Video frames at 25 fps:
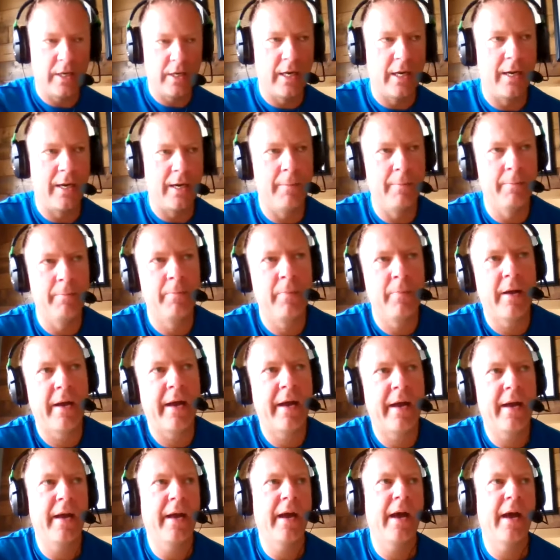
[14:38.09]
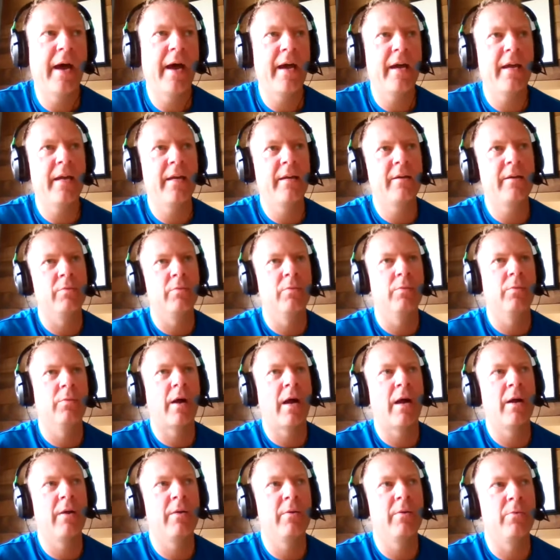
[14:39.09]
I
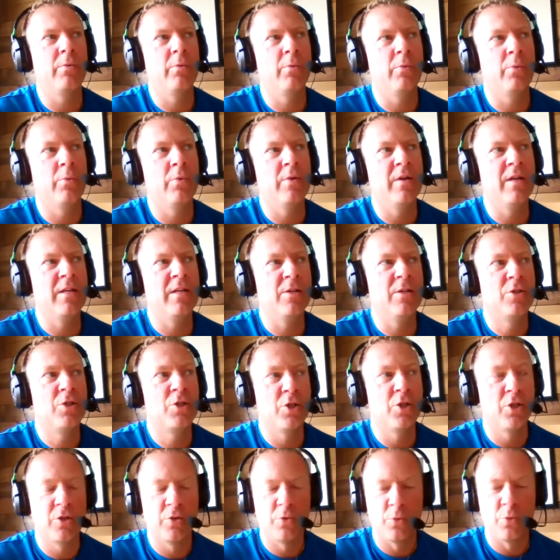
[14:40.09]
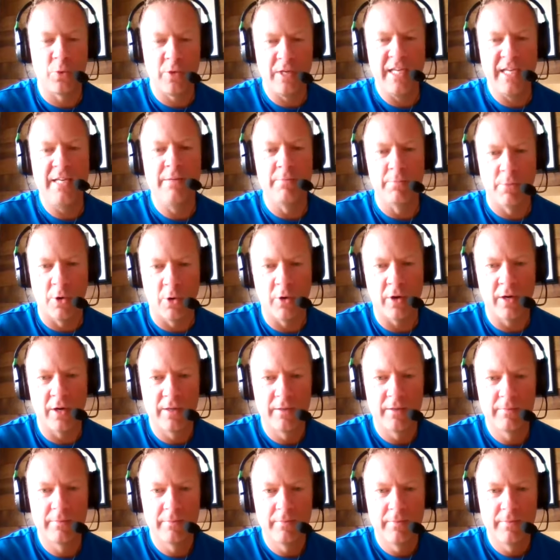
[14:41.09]
should read
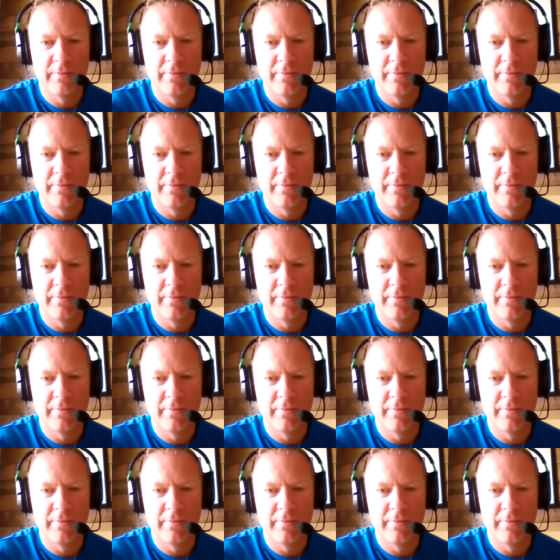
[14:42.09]
more.